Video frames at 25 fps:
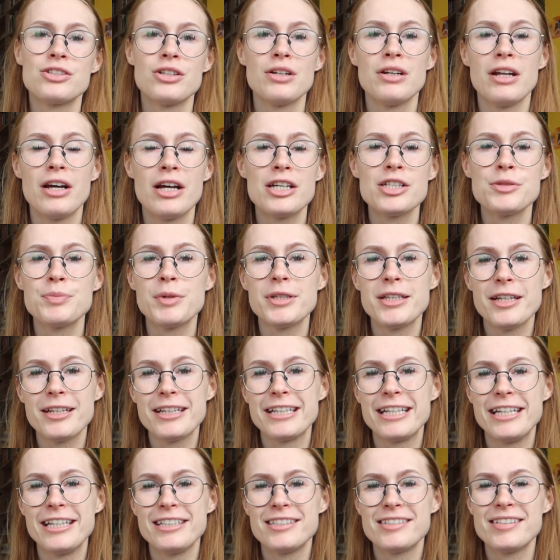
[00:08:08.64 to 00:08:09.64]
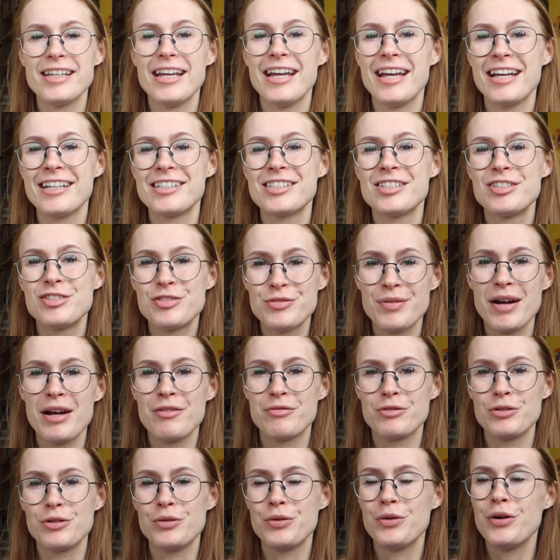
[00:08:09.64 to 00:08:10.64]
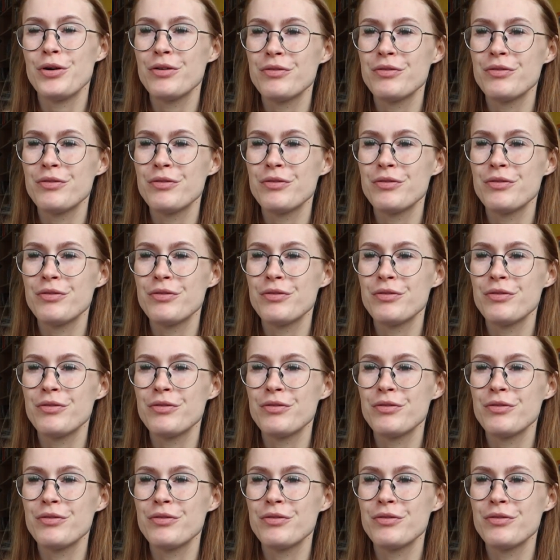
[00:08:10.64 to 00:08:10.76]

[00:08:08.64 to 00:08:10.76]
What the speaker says: So last but not least is travel.